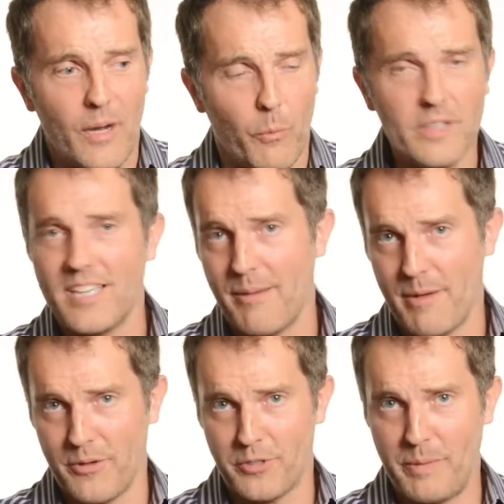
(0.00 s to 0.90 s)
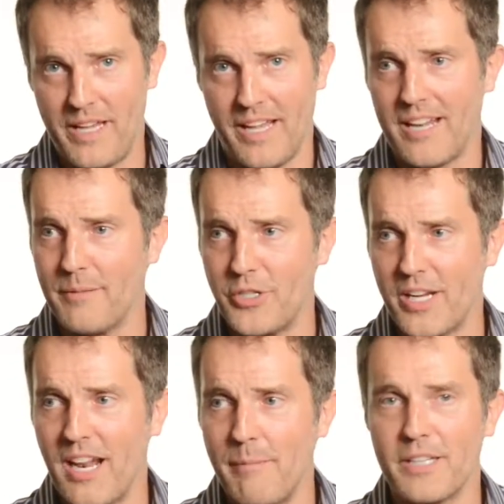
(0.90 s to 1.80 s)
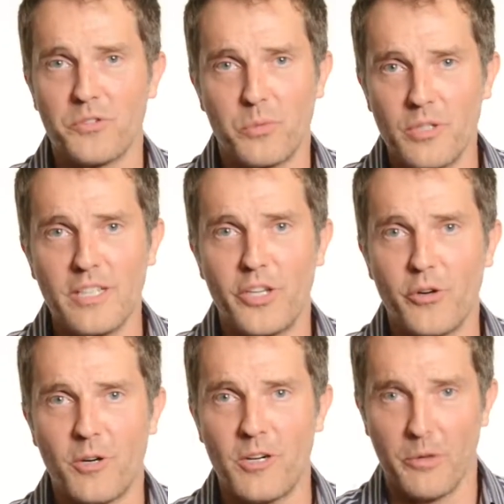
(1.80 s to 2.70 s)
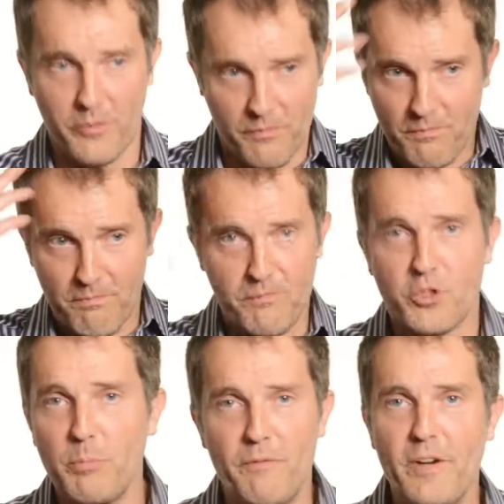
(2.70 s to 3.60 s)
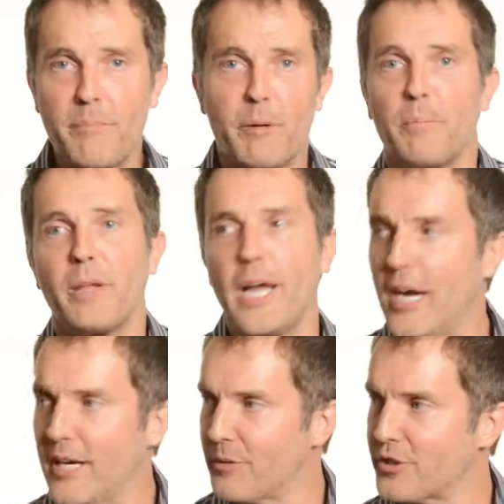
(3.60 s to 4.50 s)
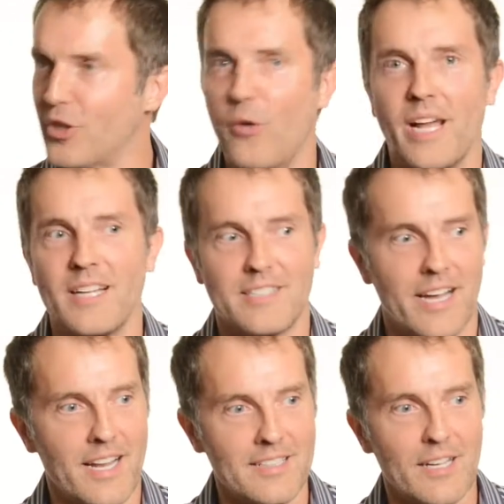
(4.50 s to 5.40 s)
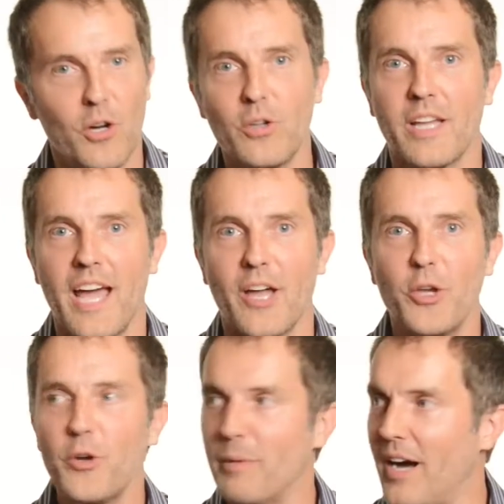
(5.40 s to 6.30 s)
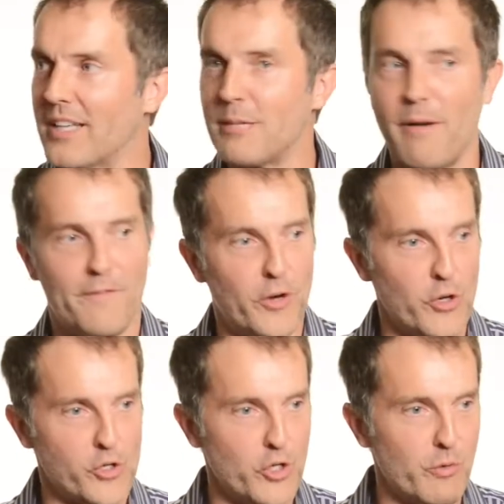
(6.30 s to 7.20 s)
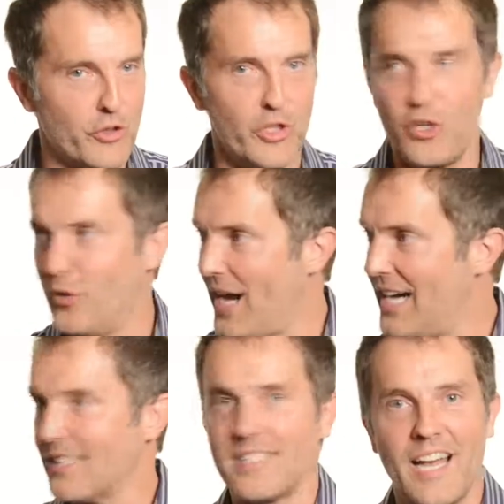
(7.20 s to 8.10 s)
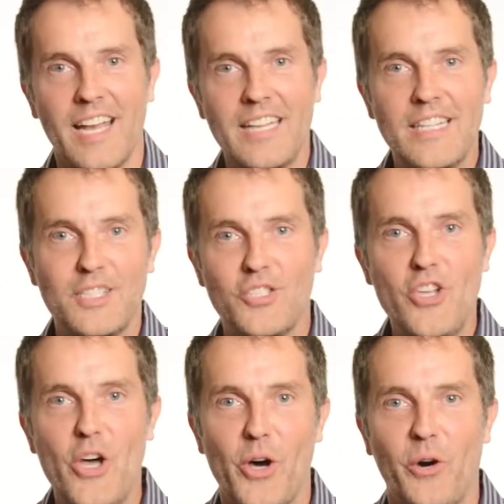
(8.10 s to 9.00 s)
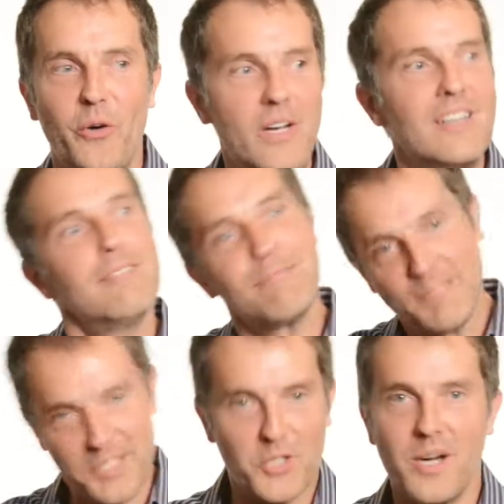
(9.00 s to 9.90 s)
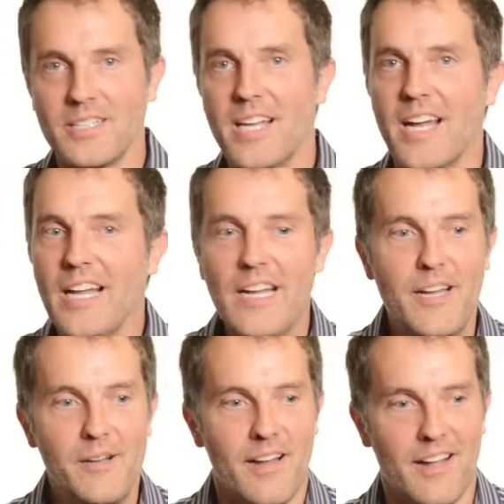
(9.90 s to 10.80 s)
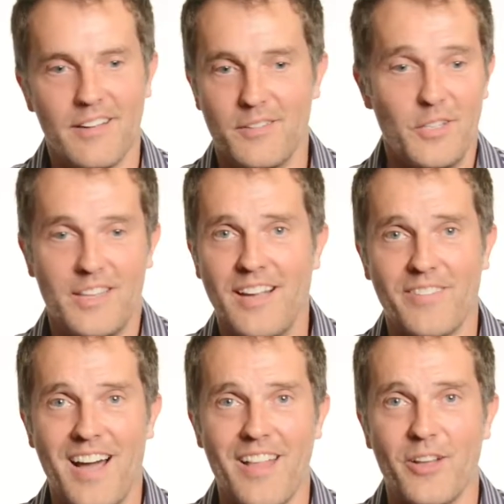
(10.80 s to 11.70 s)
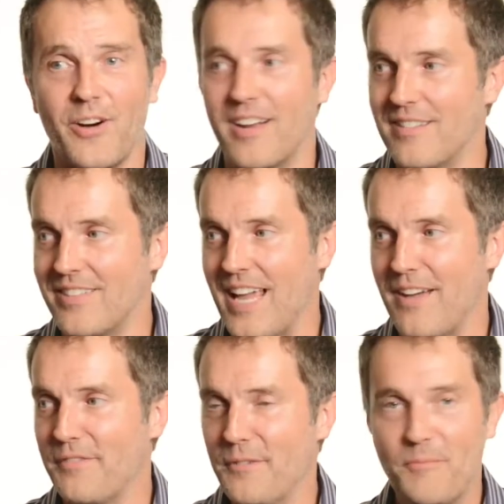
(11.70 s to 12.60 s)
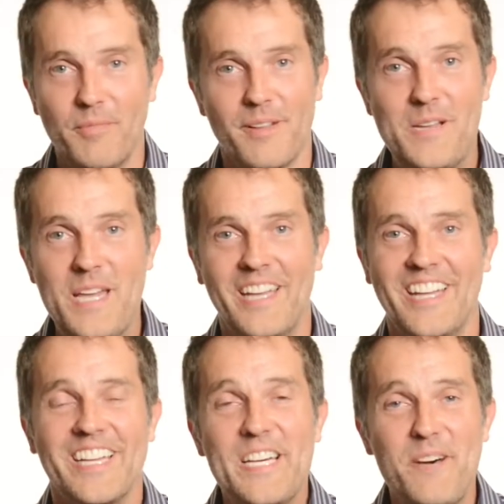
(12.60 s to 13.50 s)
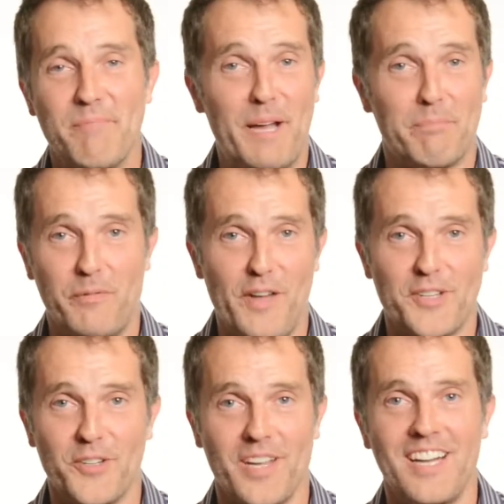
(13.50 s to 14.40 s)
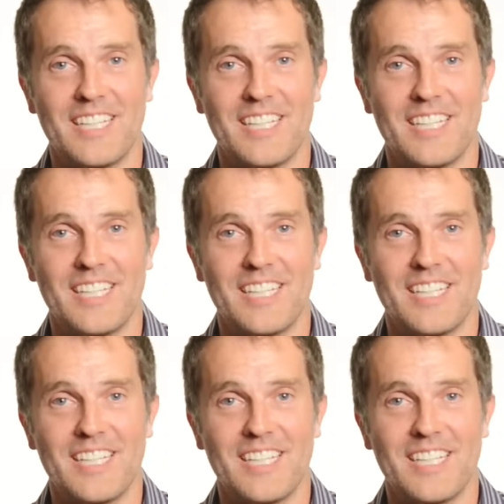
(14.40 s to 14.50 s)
One time I was speaking at imaging and I met this really cute girl with super fun purple hair, and it was snowing outside, and I was like, holy cow, it'd be awesome, a photo shoot with you outside in the snow. Let's go outside. The only thing I've got, though, I don't even have my professional gear.